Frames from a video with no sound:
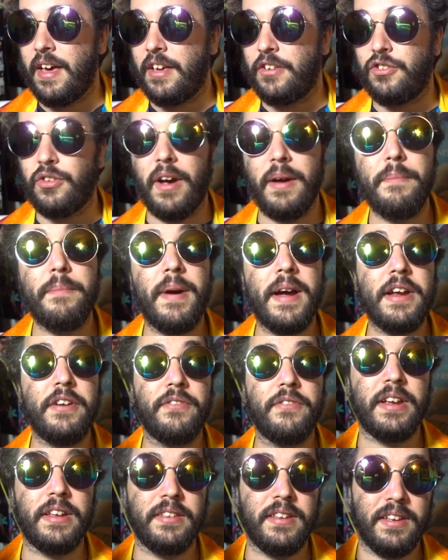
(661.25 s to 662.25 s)
So I might
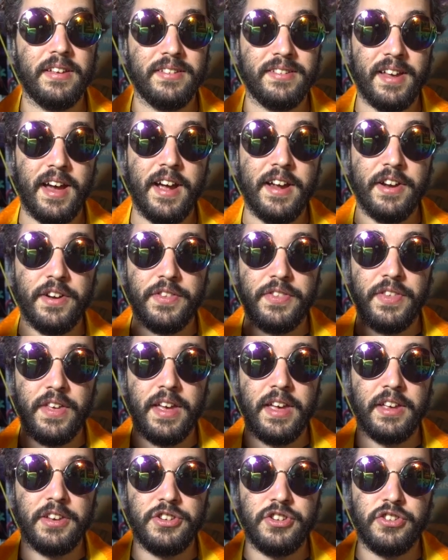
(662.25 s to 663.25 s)
the entire
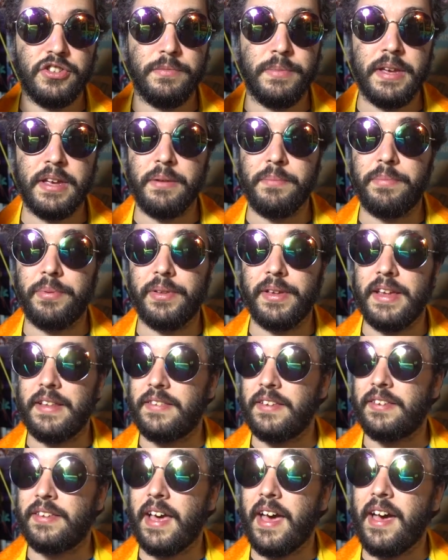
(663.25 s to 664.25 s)
thing just to be complete.
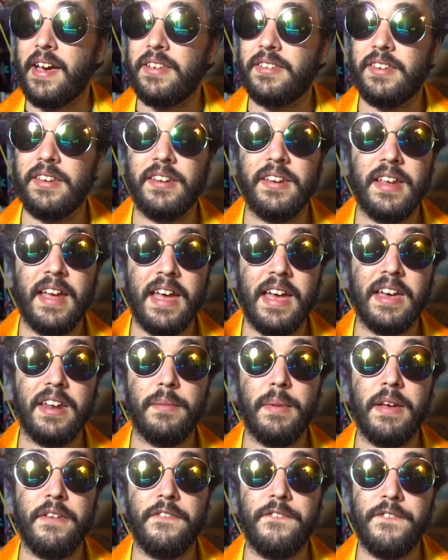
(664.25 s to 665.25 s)
This has an
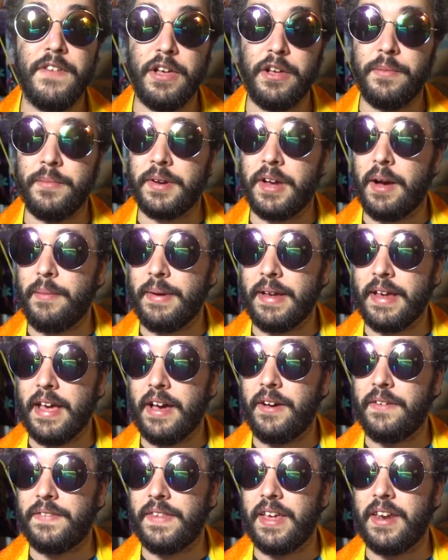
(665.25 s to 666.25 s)
anime film coming
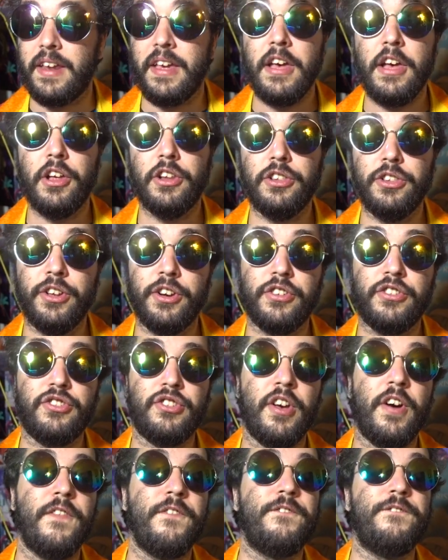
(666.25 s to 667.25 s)
out that
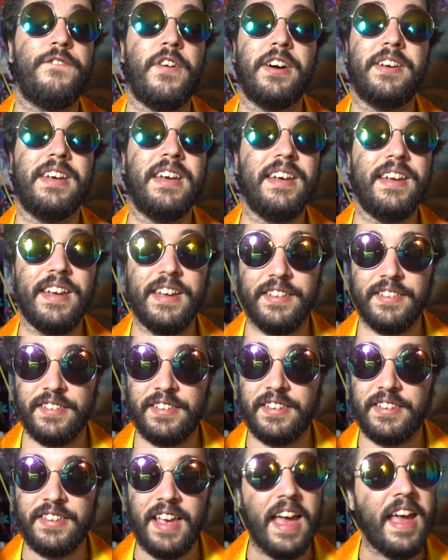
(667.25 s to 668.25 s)
looks fucking
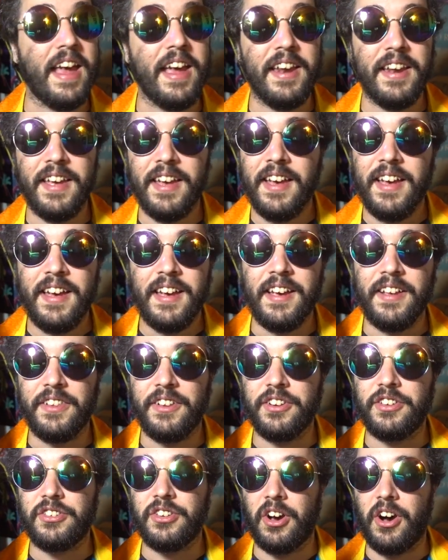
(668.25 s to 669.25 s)
insane. It
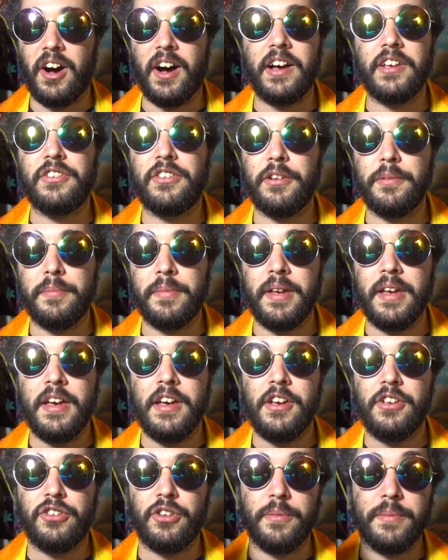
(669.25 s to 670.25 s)
looks awesome.
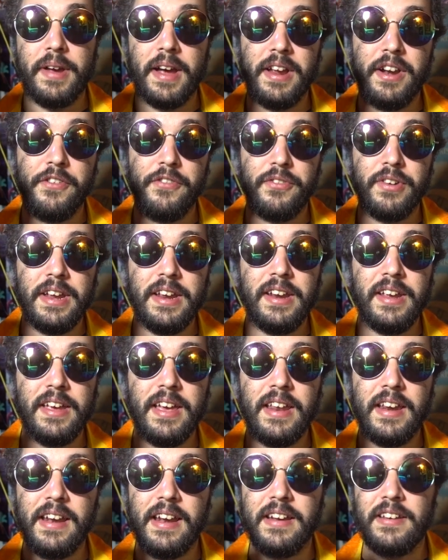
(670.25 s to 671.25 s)
So I'm kind of reading
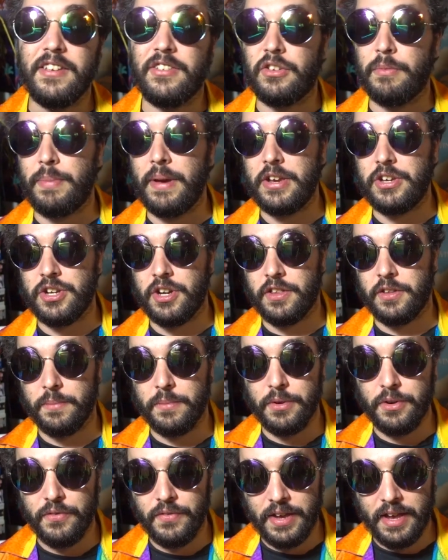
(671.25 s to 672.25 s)
it in anticipation of the
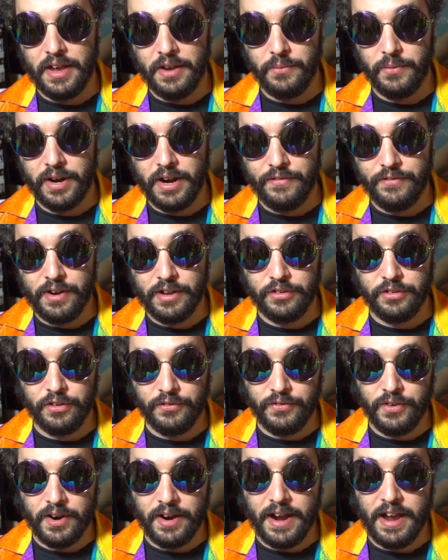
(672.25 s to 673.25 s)
movie, and what I've read so
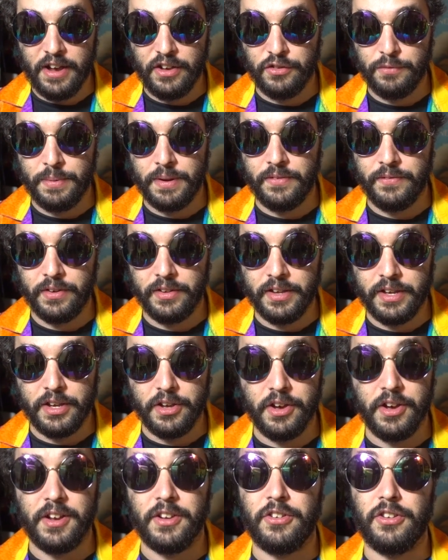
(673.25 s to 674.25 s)
far has been really
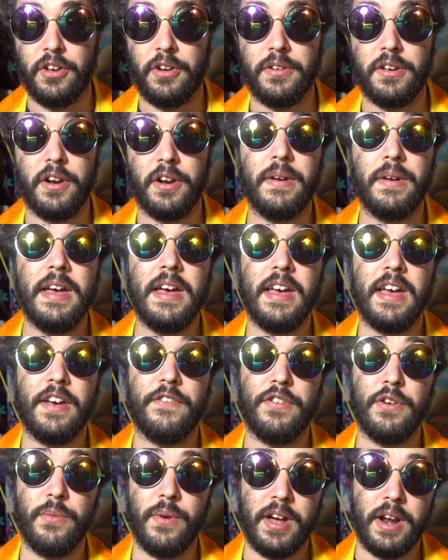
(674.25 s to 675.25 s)
good. So,
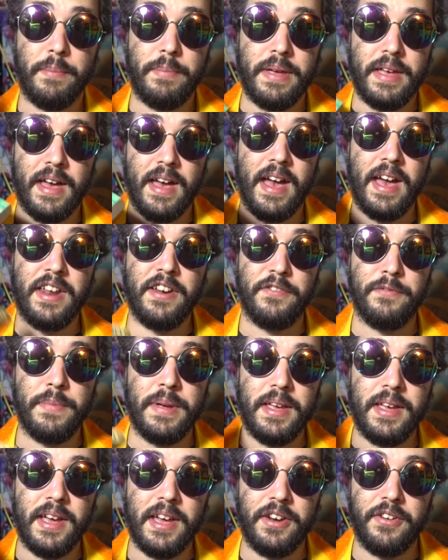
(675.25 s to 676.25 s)
if you want to be ahead of
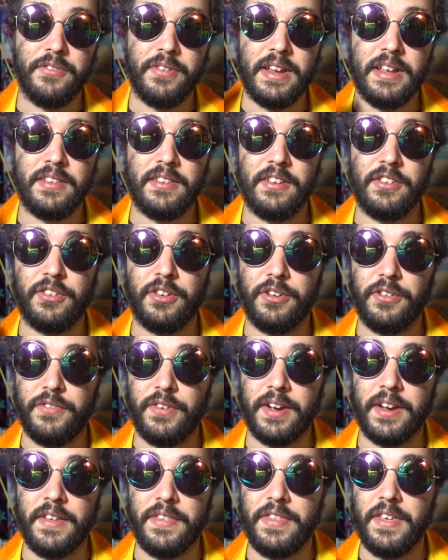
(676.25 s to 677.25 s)
me and read this whole
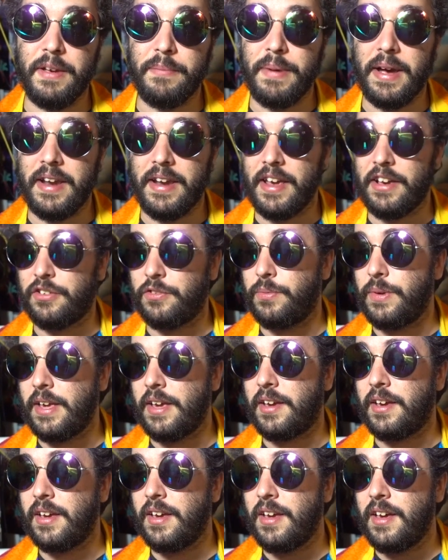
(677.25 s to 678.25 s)
fucking thing by next
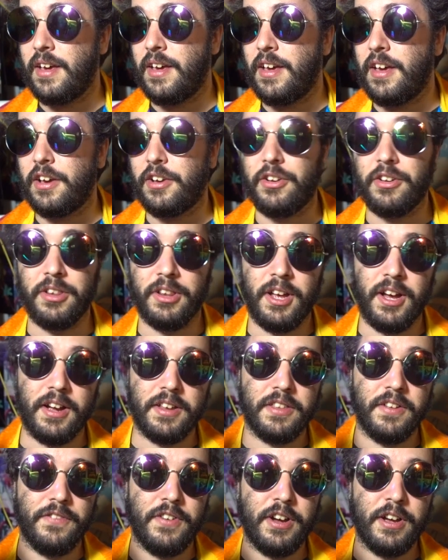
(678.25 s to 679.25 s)
week, good
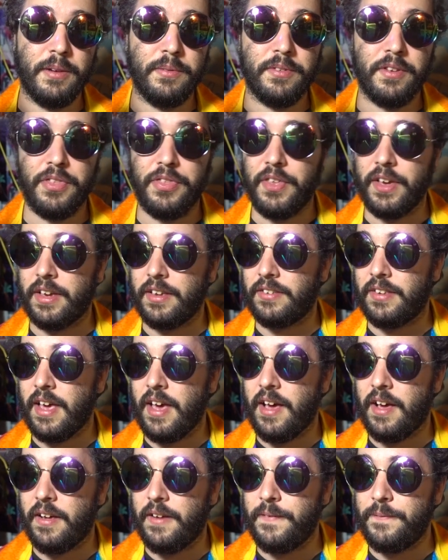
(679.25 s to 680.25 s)
luck. The volumes are thick as
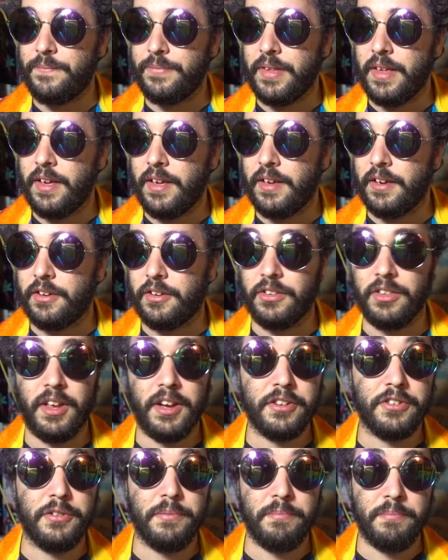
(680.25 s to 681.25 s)
hell. Good
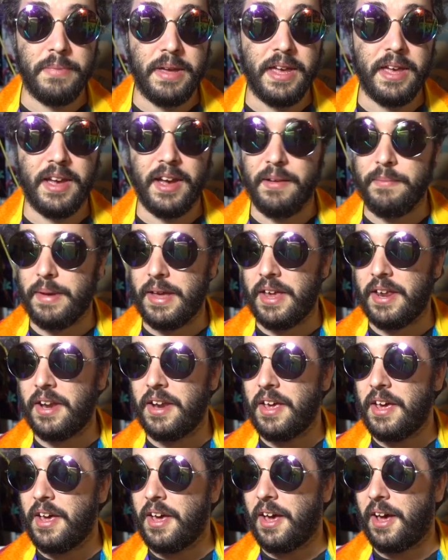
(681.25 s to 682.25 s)
luck to me, I mean.
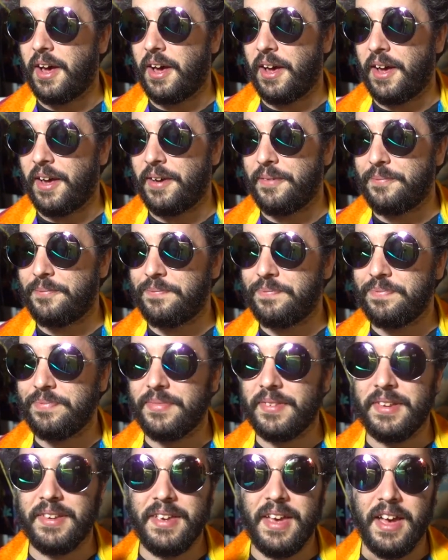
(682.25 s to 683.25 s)

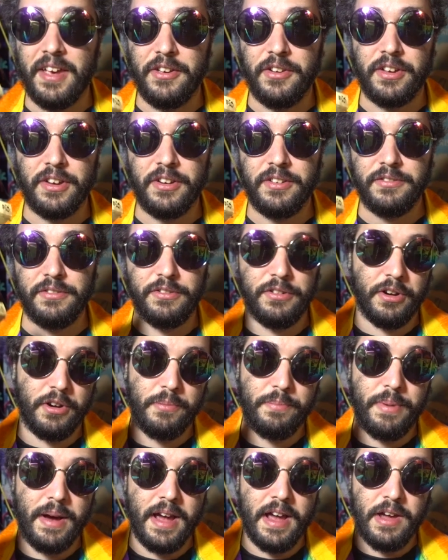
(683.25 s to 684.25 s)
Yeah, you can,
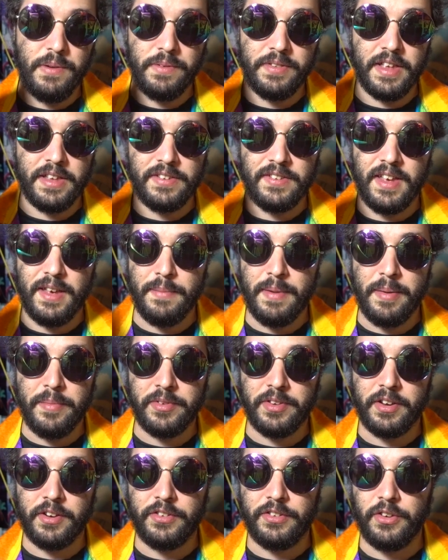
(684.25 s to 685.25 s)
buy it with that same
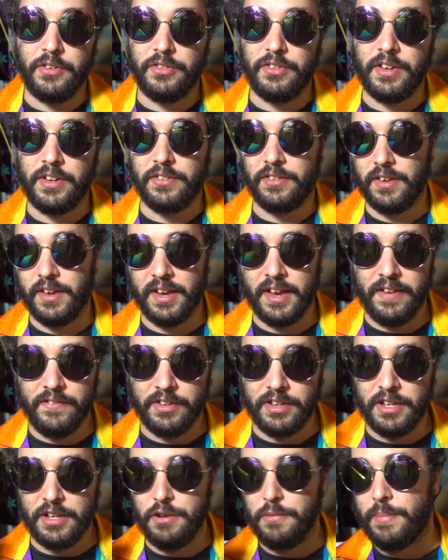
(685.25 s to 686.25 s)
Amazon Associates link.
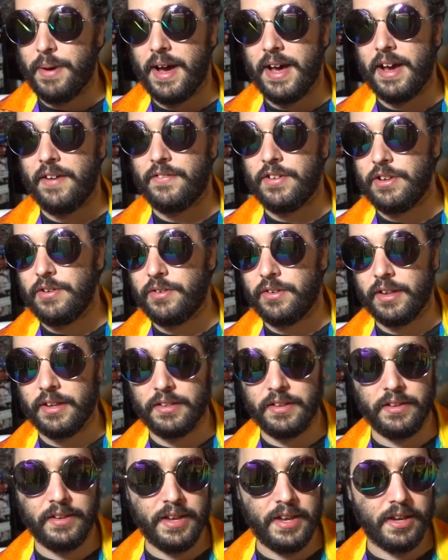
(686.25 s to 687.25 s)
Everything you buy after you click
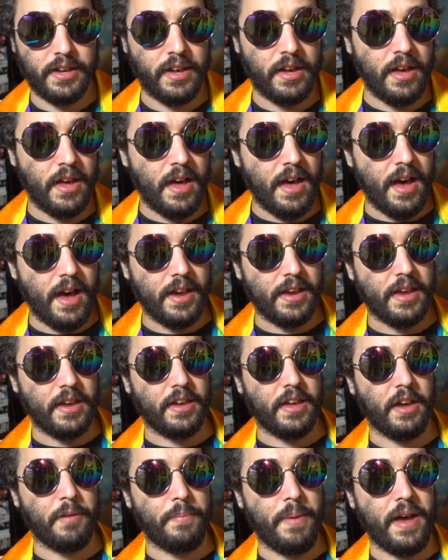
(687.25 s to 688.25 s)
the link, I get
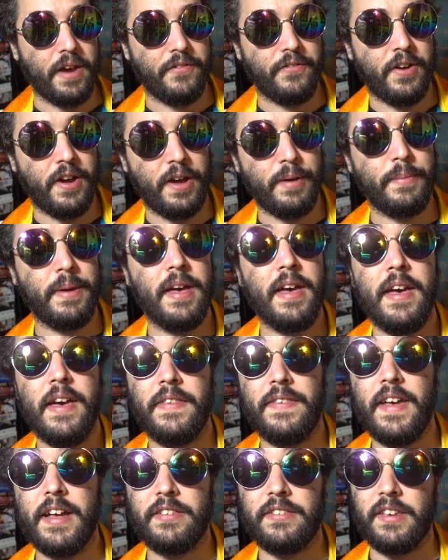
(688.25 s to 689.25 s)
kickback from.
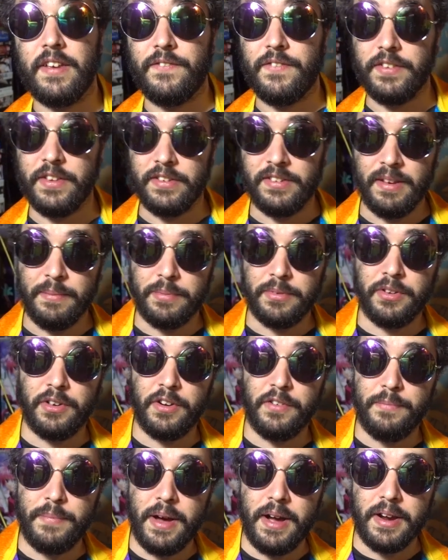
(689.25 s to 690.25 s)
That's it for this episode
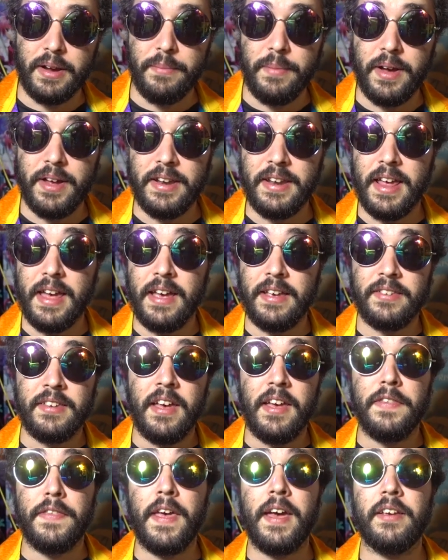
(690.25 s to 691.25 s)
of Manga Mondays.
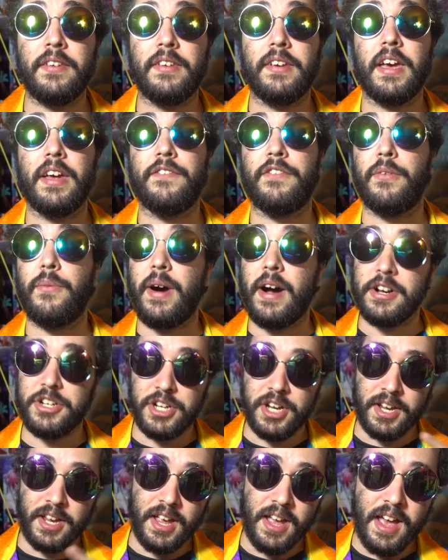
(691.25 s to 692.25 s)
Thanks again for
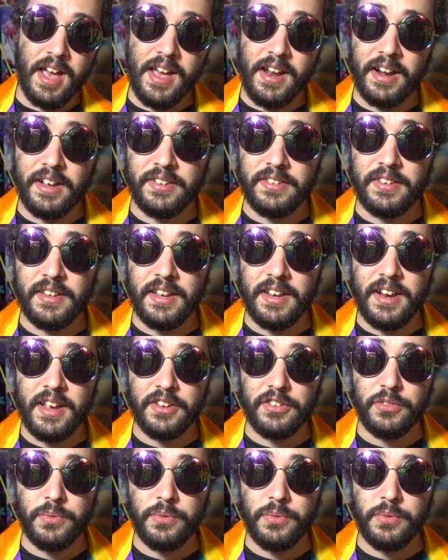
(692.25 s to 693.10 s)
watching, and I'll see you next